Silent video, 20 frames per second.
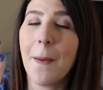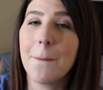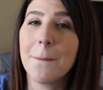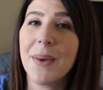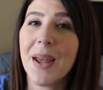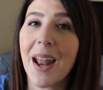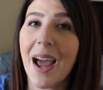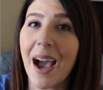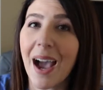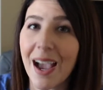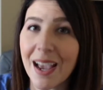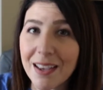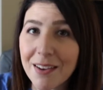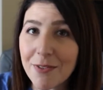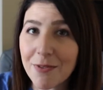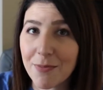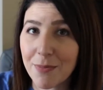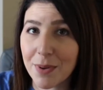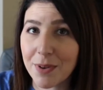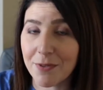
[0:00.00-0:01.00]
But
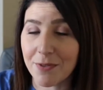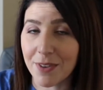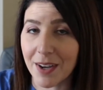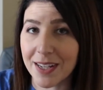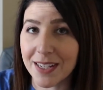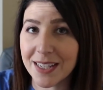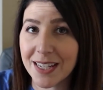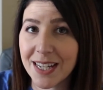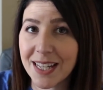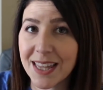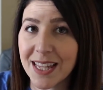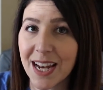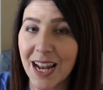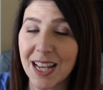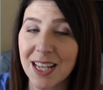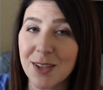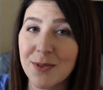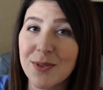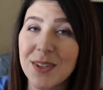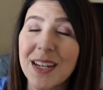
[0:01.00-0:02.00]
I've been finding that I
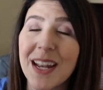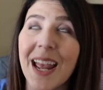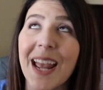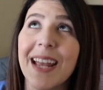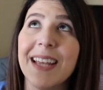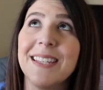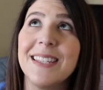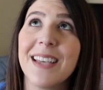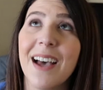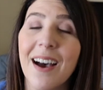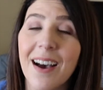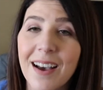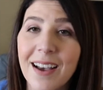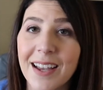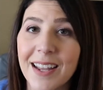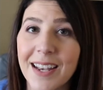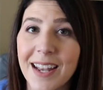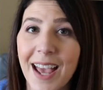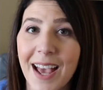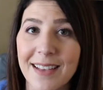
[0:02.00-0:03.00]
use it a
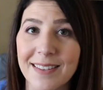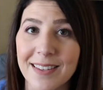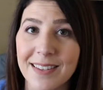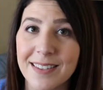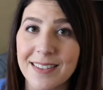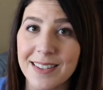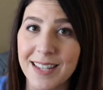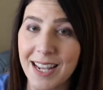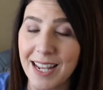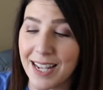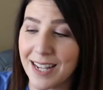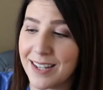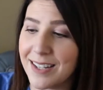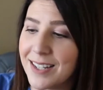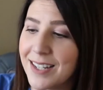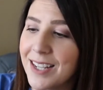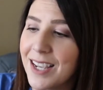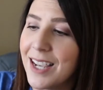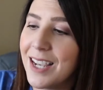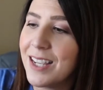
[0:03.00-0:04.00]
ton as a
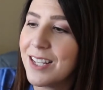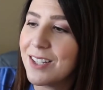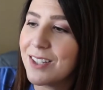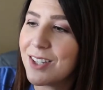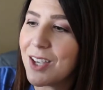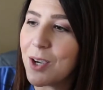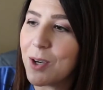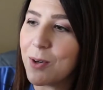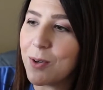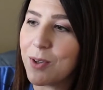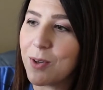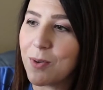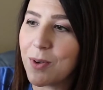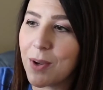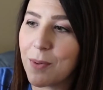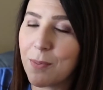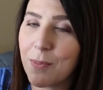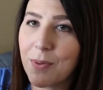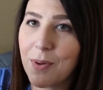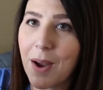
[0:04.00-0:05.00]
stand. So you
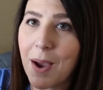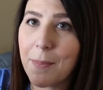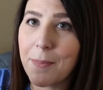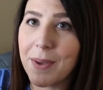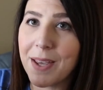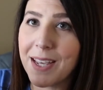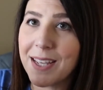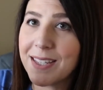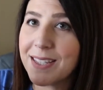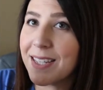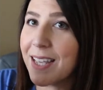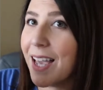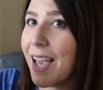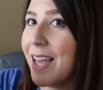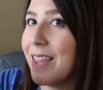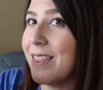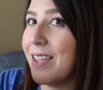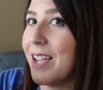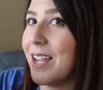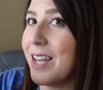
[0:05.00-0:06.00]
can prop it
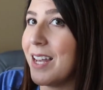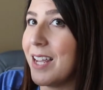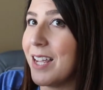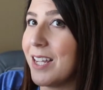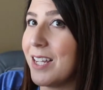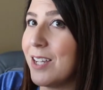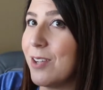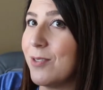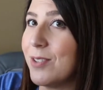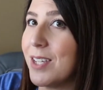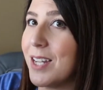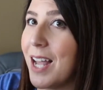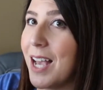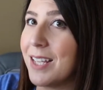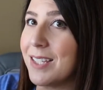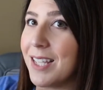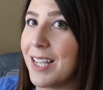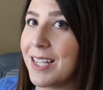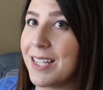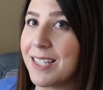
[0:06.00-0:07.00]
and then use it
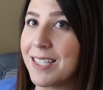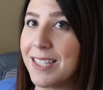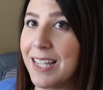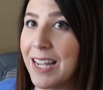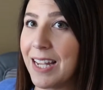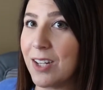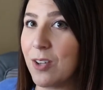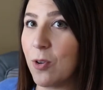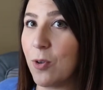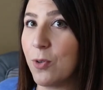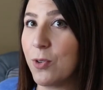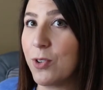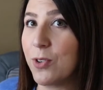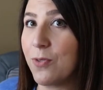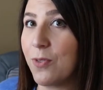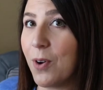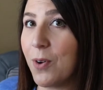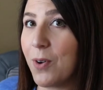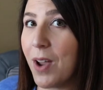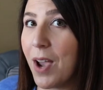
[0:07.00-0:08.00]
as like a stand to hold your
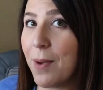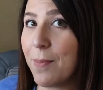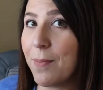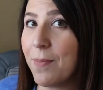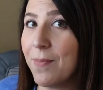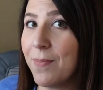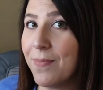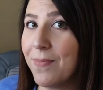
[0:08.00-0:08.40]
phone up.